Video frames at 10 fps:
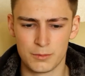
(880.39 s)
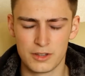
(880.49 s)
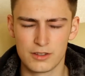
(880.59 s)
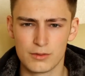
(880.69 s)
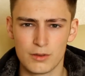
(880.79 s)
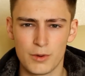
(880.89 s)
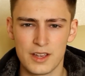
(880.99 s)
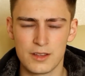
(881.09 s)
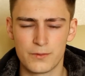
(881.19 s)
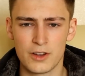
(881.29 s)
I mean, the
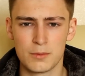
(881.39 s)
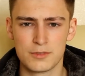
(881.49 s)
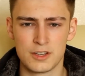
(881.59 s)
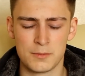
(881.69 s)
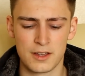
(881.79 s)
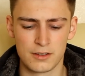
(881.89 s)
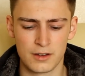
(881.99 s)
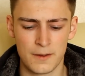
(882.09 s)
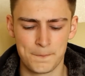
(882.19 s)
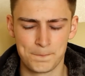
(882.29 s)
way he films
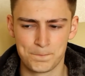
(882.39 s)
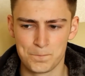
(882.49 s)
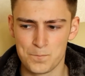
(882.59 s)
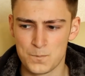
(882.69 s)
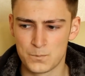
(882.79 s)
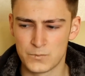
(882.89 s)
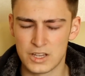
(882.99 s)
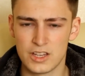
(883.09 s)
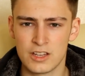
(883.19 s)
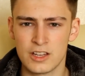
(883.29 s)
them,
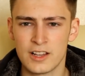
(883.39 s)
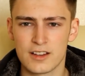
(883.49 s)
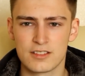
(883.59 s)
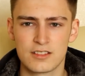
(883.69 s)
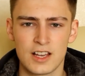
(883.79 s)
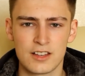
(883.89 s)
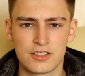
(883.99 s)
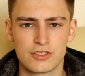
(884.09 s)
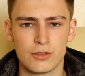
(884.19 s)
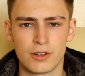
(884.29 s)
he likes to tell a
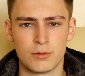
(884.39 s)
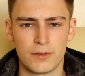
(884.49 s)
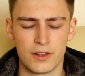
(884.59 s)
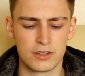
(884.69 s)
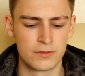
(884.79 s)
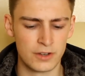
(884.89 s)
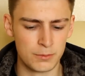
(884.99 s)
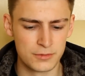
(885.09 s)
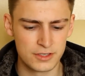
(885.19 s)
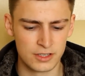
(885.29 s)
story with those
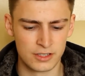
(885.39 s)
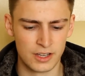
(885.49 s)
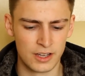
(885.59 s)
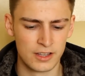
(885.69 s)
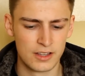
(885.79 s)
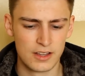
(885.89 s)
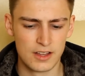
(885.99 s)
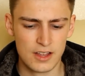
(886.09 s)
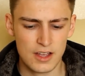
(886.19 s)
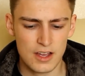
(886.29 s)
films, and I
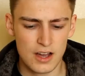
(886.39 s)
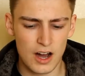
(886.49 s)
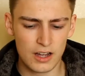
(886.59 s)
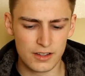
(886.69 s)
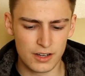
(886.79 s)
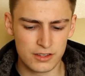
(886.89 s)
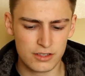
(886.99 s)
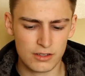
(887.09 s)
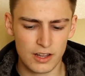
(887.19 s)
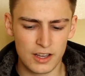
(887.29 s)

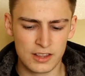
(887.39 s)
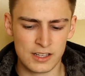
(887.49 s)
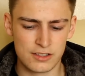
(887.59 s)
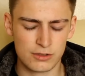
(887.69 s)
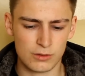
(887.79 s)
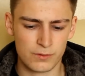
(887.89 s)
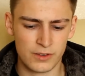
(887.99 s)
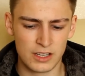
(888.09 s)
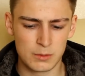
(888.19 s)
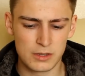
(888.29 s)
do like that sort of
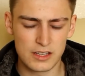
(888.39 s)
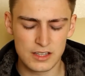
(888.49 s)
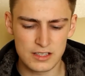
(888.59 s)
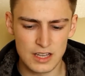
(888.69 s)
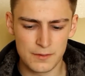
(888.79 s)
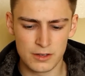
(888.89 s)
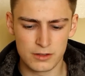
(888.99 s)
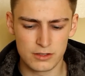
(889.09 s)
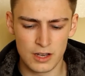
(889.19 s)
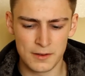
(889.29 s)
thing. I mean, there's
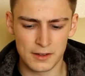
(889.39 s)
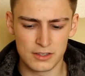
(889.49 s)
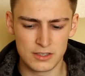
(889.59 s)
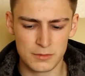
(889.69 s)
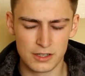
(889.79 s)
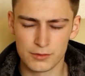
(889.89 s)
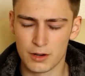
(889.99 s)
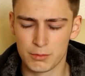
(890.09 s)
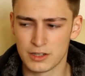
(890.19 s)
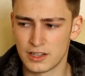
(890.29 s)
other directors. I mean,
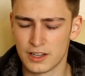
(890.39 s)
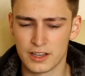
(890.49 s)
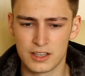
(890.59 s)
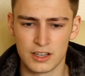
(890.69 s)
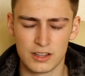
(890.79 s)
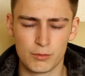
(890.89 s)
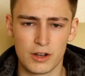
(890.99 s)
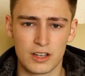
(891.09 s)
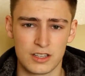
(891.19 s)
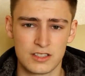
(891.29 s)
I really like the
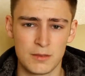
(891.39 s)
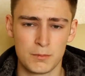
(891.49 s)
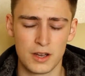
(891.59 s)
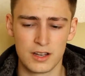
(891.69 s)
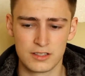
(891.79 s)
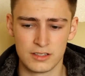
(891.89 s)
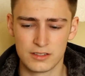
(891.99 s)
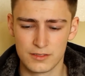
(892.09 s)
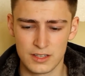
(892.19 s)
work of Tim Burton.